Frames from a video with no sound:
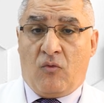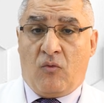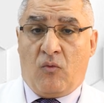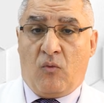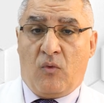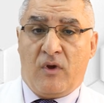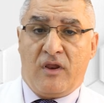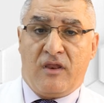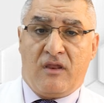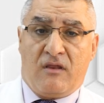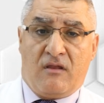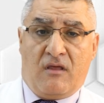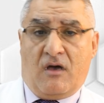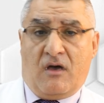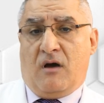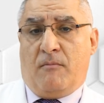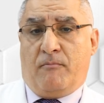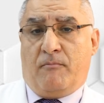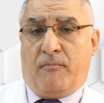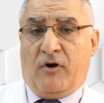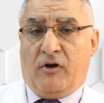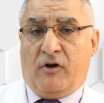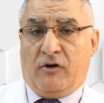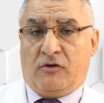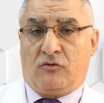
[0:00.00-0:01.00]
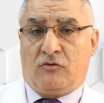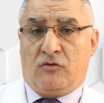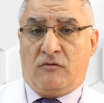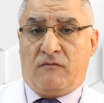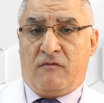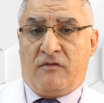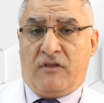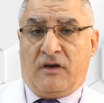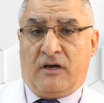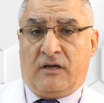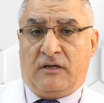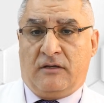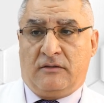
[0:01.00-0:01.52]
When a part
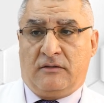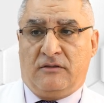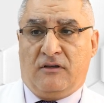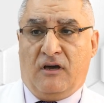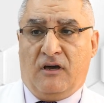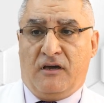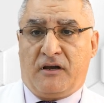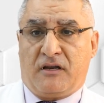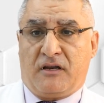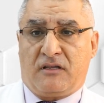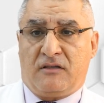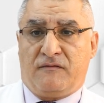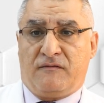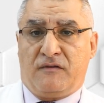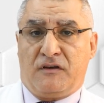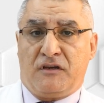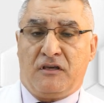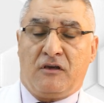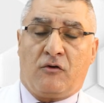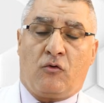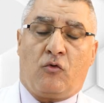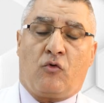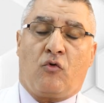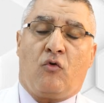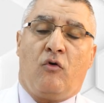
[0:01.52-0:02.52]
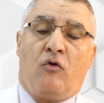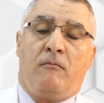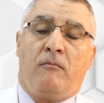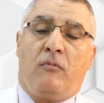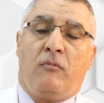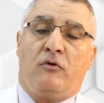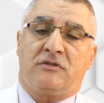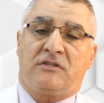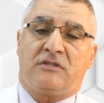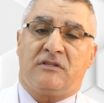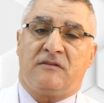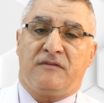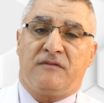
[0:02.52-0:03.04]
of the direct veneer or
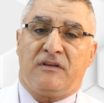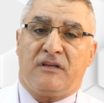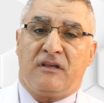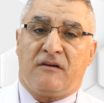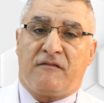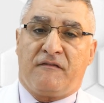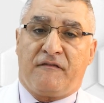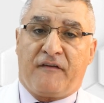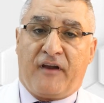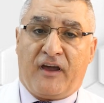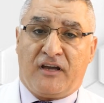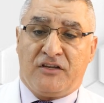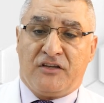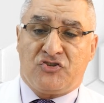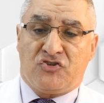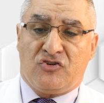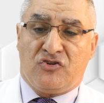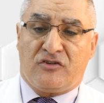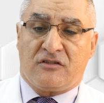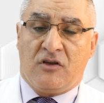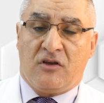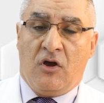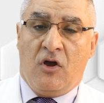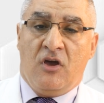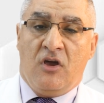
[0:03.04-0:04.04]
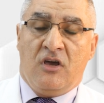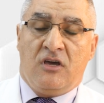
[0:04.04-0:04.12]
composite veneer fractured,